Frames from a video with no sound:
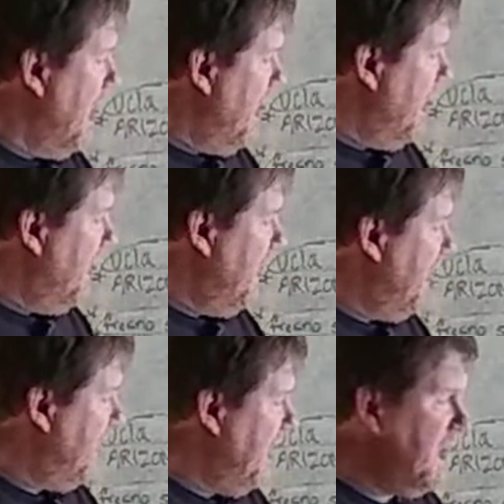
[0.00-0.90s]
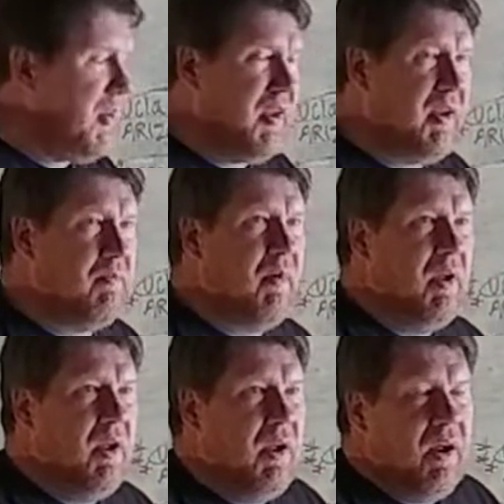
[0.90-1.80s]
An SEC team,
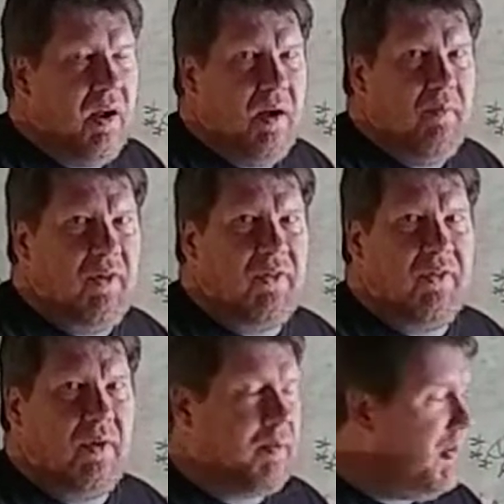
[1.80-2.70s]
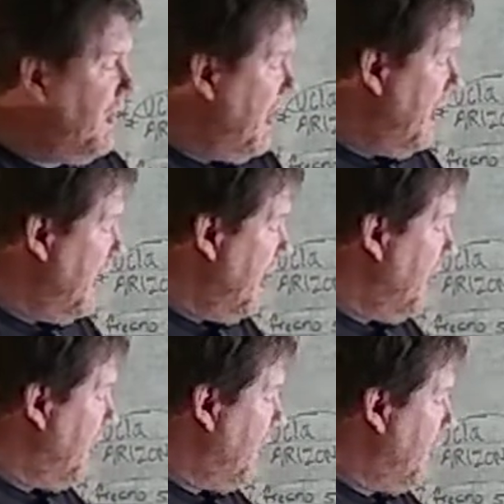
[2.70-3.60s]
uh, Mississippi State
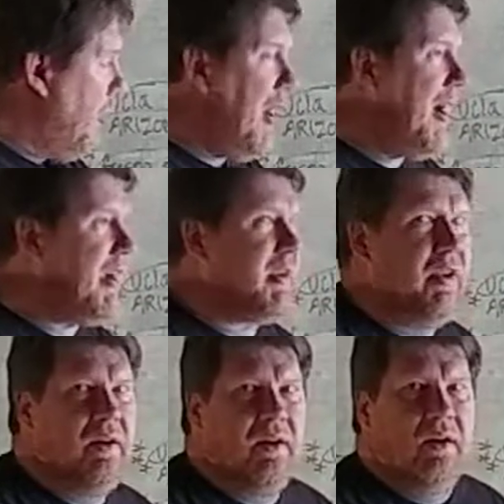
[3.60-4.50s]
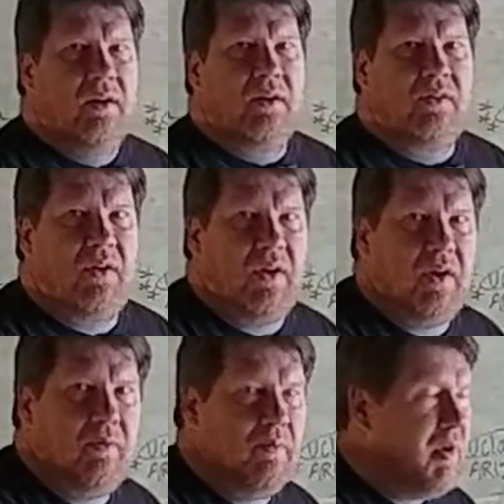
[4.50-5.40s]
against a SWAC
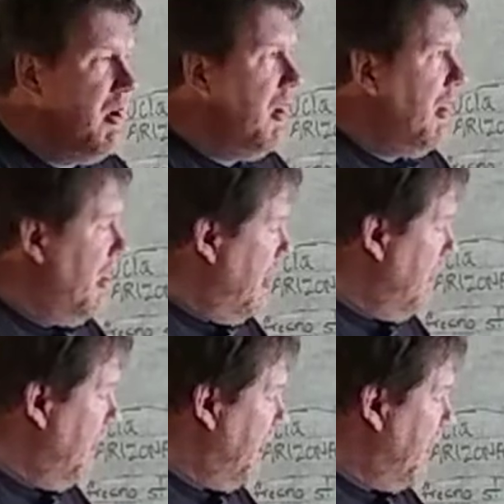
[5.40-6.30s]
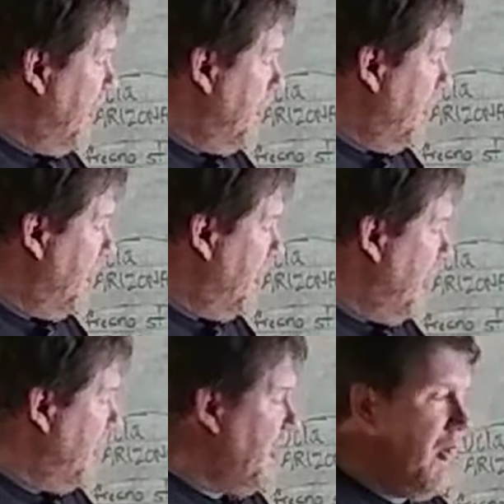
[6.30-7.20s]
team. Uh, Mississippi
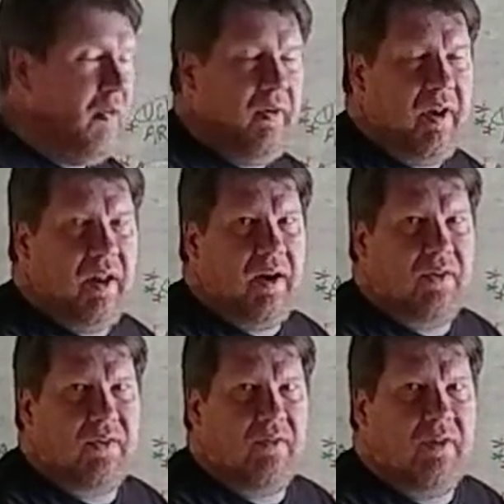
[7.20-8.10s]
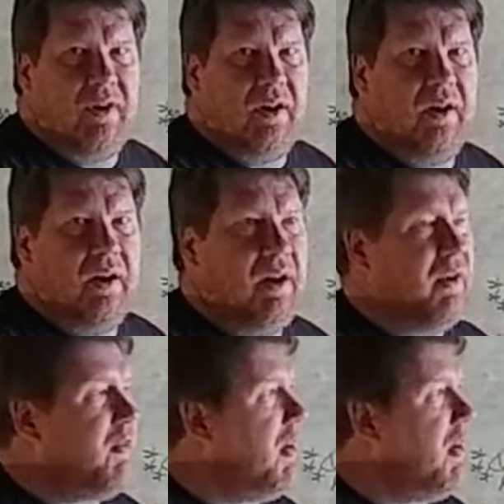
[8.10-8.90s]
State's only laying 17 and a half